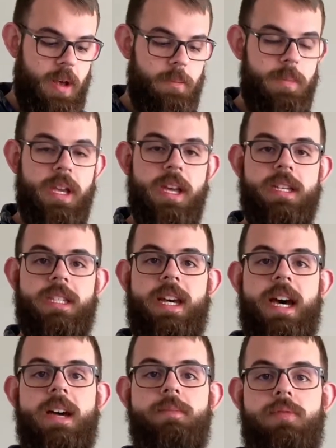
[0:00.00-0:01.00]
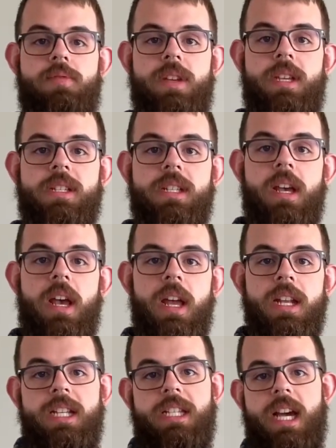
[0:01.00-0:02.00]
because the high priest
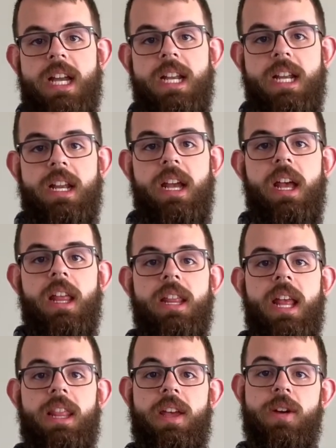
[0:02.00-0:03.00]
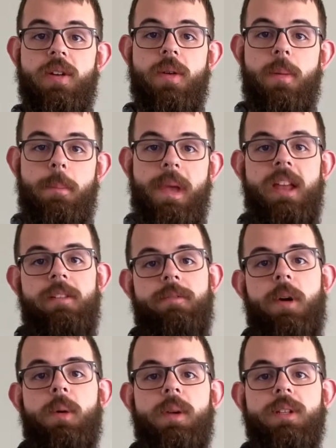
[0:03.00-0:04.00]
decided that their main
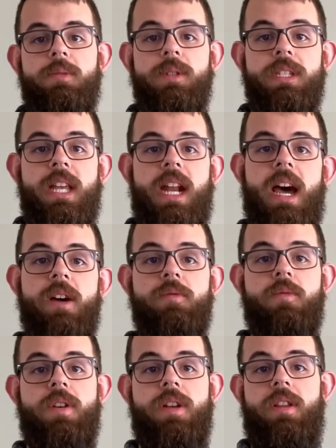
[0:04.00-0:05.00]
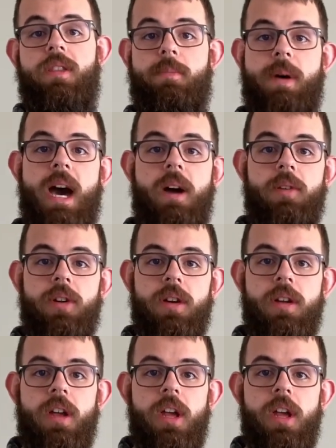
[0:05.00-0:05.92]
focus was that I want the power.